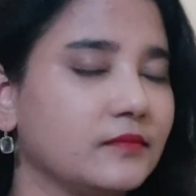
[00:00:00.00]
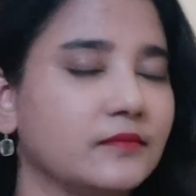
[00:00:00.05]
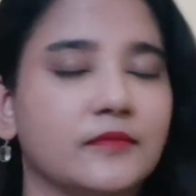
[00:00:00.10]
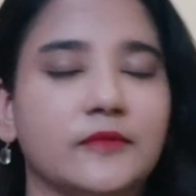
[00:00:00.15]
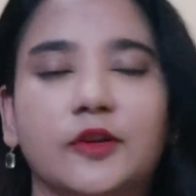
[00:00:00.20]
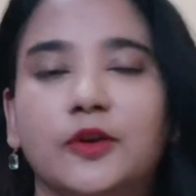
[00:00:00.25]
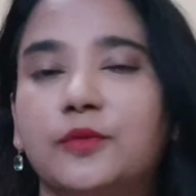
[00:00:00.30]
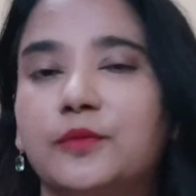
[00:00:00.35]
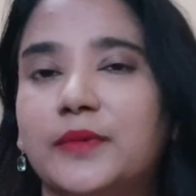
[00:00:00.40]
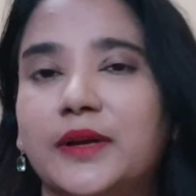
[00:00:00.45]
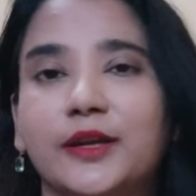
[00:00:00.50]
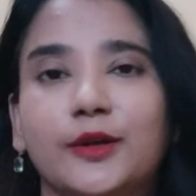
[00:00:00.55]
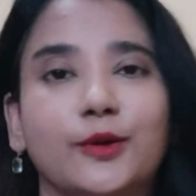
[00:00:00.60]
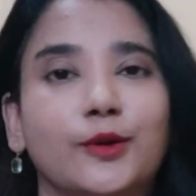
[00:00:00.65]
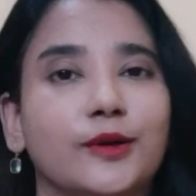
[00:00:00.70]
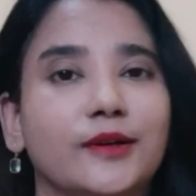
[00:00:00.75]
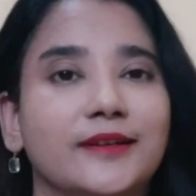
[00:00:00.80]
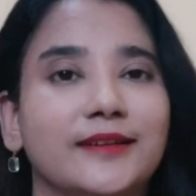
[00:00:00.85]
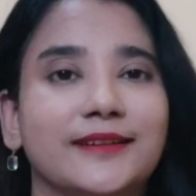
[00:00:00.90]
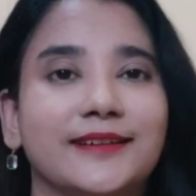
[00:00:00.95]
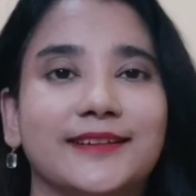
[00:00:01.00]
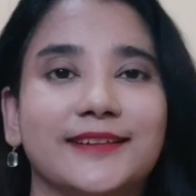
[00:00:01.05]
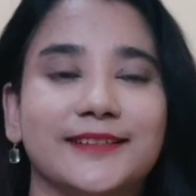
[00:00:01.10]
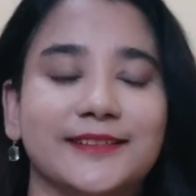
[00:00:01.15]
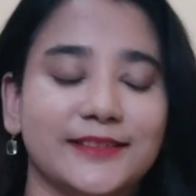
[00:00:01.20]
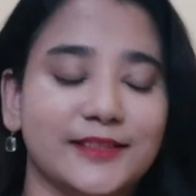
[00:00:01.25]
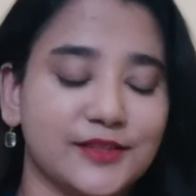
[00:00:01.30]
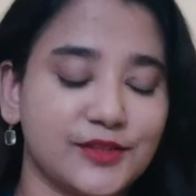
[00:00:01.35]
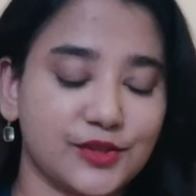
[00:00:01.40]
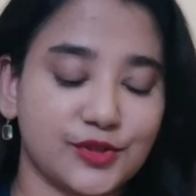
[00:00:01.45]
my god,
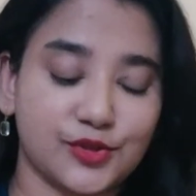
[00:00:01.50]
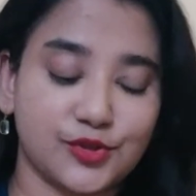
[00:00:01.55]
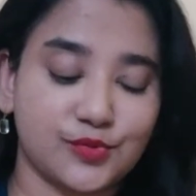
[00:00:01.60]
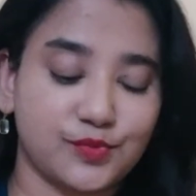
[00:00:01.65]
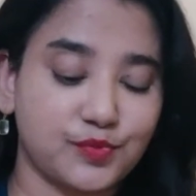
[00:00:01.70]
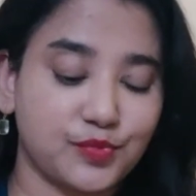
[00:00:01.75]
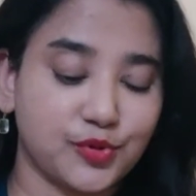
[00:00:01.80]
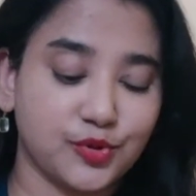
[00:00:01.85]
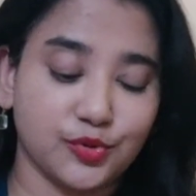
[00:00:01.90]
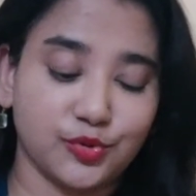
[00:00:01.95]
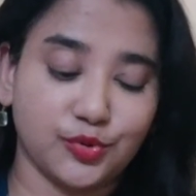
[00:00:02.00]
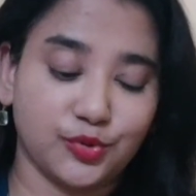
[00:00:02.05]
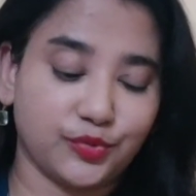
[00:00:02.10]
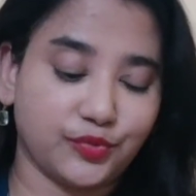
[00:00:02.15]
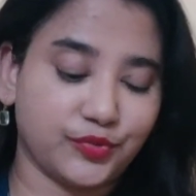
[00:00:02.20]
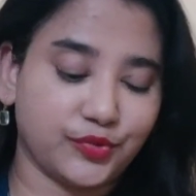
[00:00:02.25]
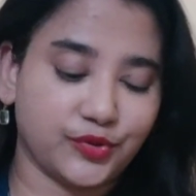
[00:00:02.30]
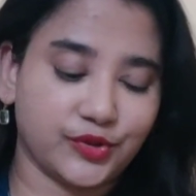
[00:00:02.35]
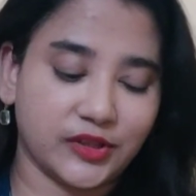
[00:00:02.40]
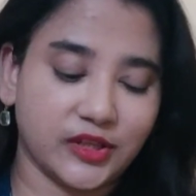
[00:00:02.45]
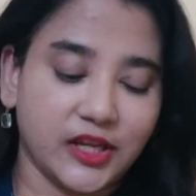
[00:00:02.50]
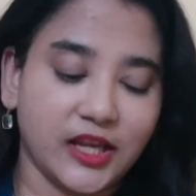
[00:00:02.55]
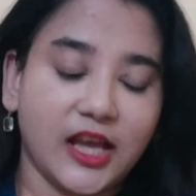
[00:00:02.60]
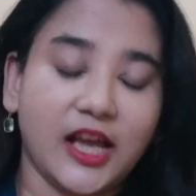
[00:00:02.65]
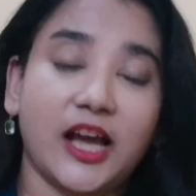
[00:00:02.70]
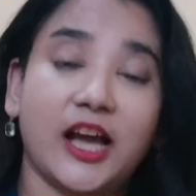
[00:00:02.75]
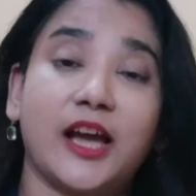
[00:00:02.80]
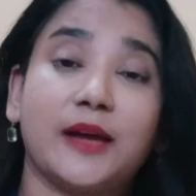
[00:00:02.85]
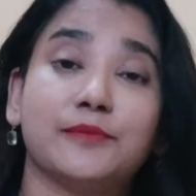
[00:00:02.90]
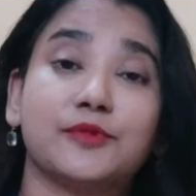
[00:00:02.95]
this is beautiful.
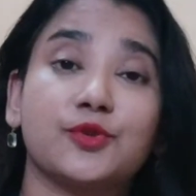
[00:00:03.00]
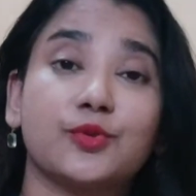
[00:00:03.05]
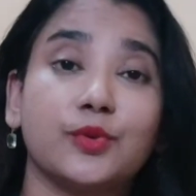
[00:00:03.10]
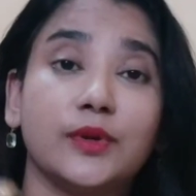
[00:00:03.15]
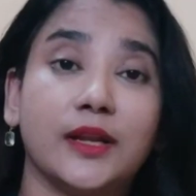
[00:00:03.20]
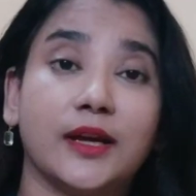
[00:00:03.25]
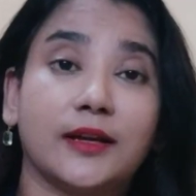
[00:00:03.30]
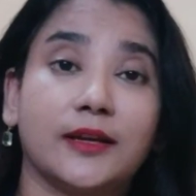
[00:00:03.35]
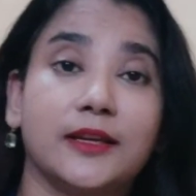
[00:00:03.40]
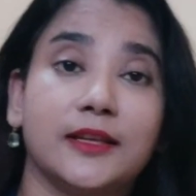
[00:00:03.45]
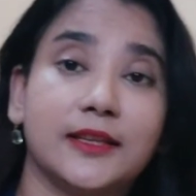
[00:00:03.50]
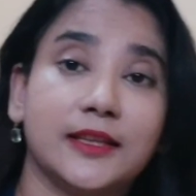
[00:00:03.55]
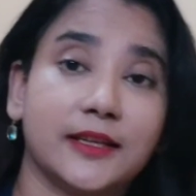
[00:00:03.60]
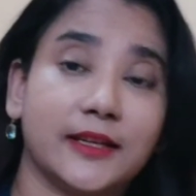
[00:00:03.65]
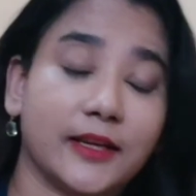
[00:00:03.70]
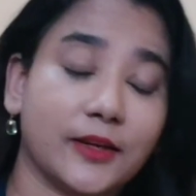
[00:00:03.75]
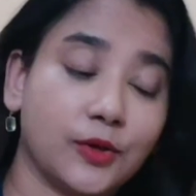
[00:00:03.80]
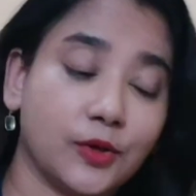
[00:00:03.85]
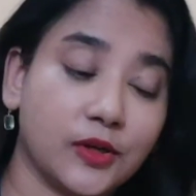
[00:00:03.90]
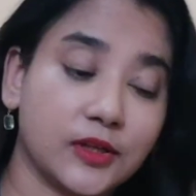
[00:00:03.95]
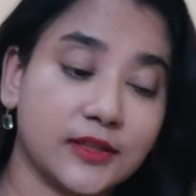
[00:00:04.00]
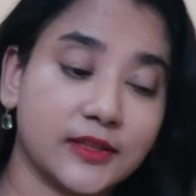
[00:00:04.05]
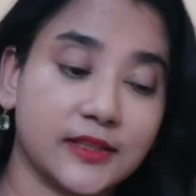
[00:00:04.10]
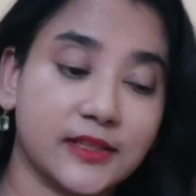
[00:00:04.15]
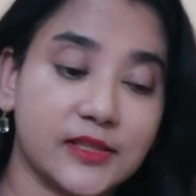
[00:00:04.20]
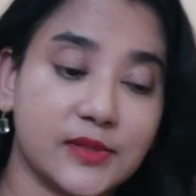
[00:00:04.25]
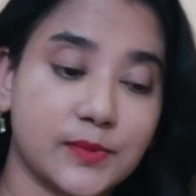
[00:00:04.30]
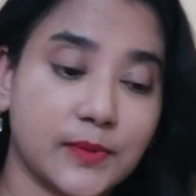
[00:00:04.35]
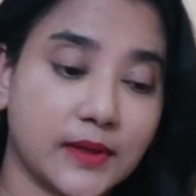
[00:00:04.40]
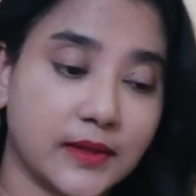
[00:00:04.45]
I'm so lucky that I got
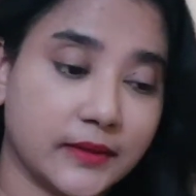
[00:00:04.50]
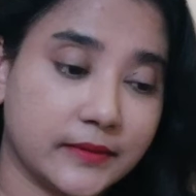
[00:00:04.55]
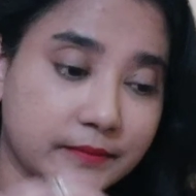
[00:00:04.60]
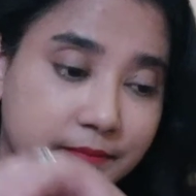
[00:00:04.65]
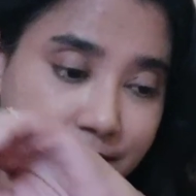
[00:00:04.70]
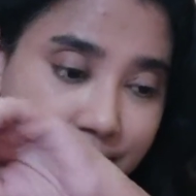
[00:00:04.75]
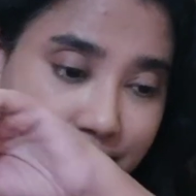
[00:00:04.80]
this one.